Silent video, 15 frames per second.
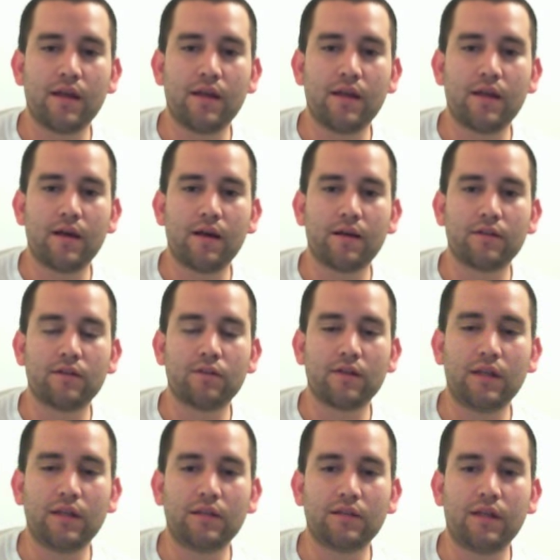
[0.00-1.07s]
and
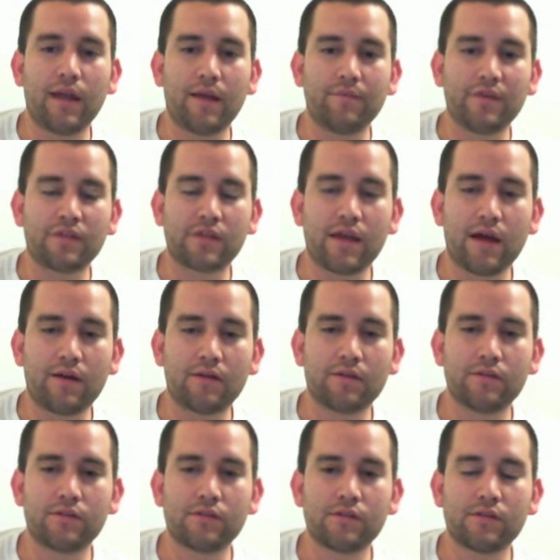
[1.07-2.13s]
you'll need damage
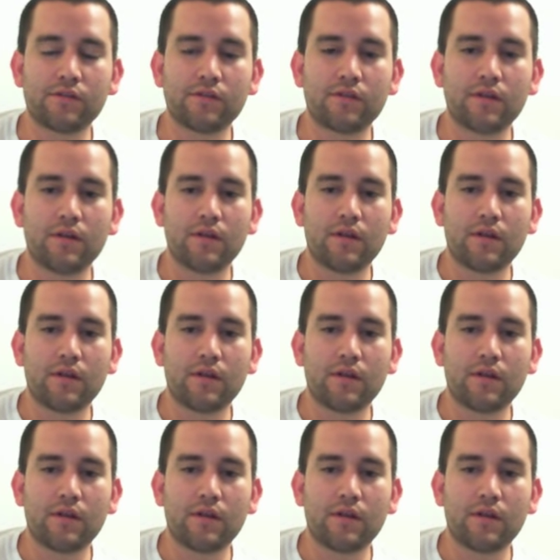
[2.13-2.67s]
counters